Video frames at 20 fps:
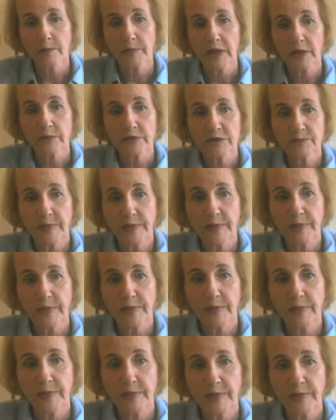It was
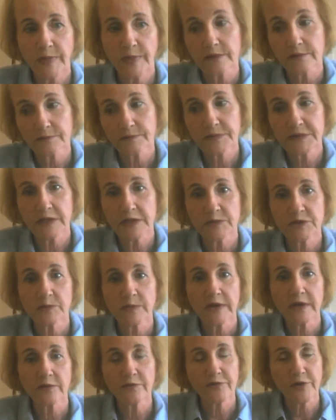basically, seems to
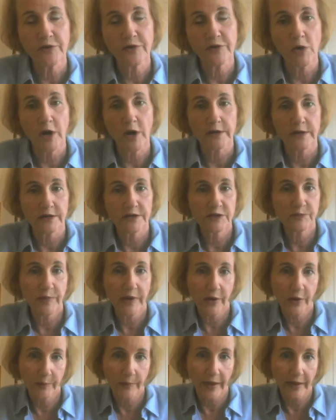me, a free market
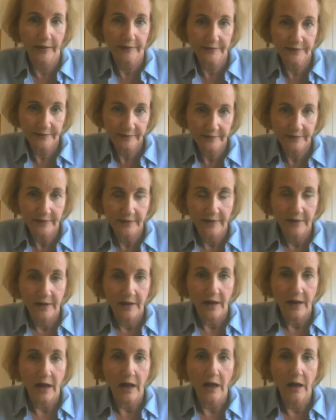experiment.
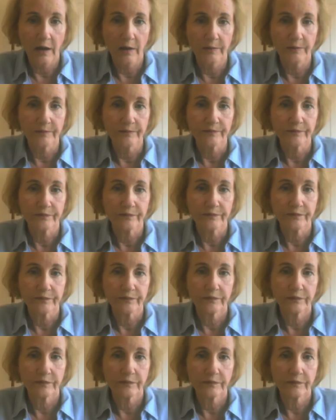
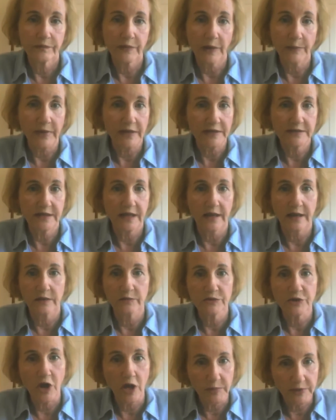I'm not saying it
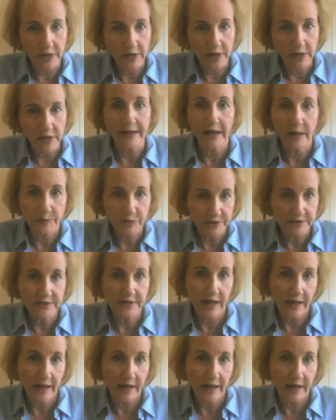was all benign. I'm just